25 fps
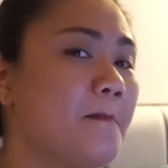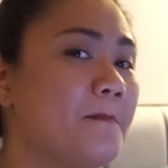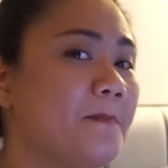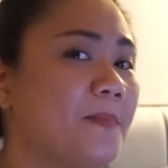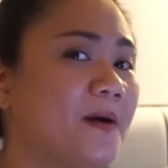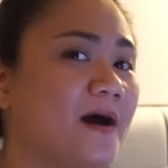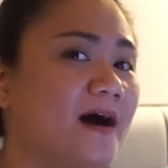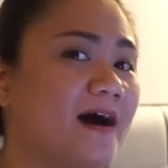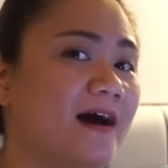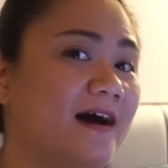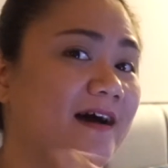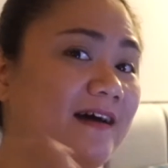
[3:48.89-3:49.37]

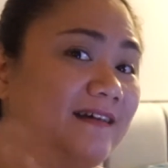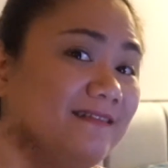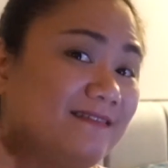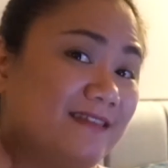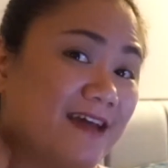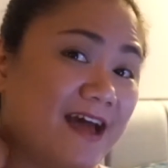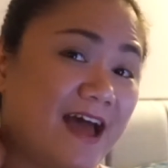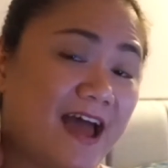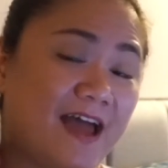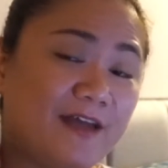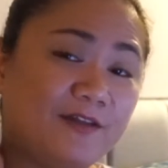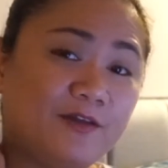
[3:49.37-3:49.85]
but
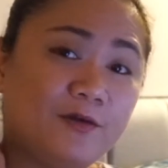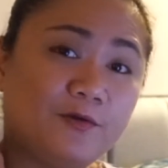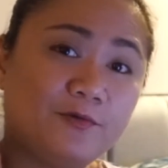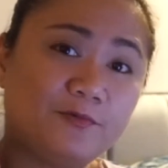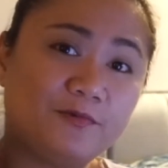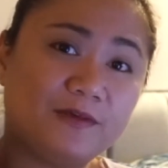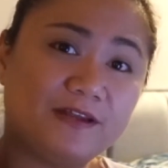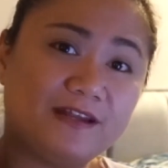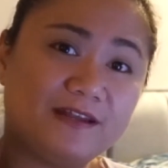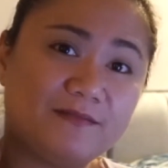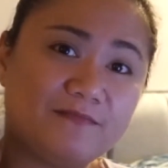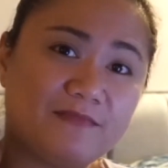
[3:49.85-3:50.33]
I don't
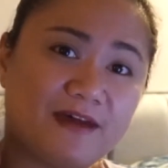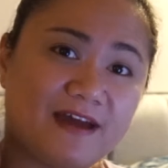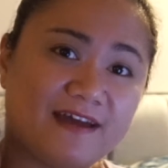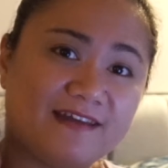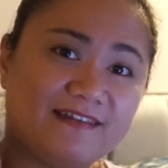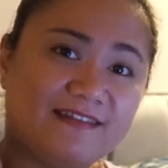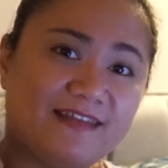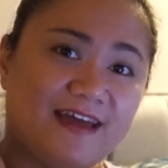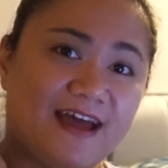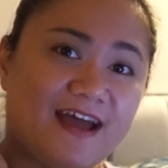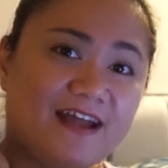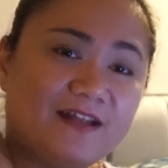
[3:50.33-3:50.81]
really
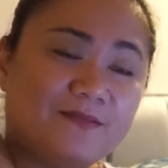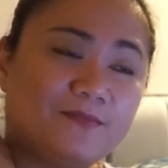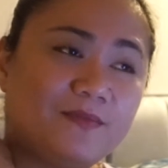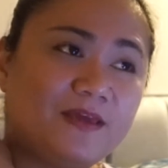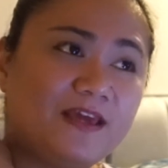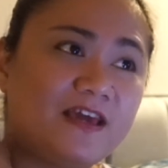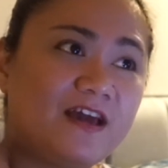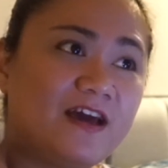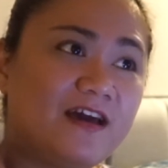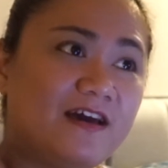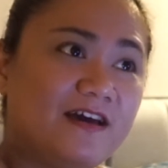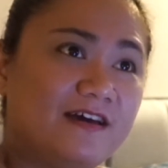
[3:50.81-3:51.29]
mind that
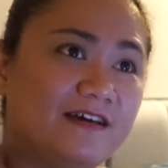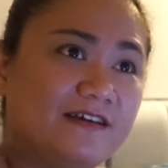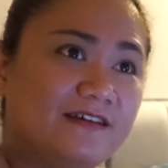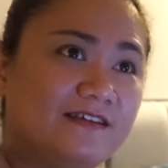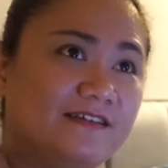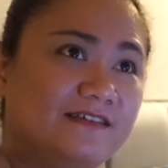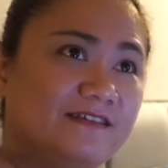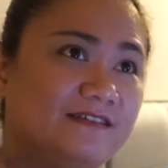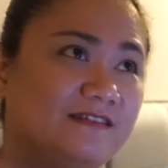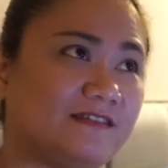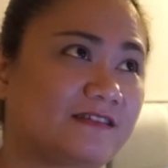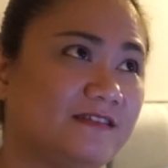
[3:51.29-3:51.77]

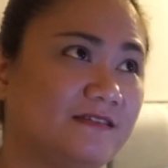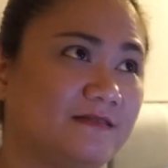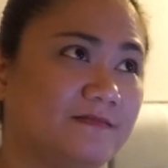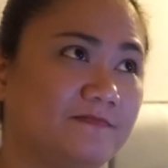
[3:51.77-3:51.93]
because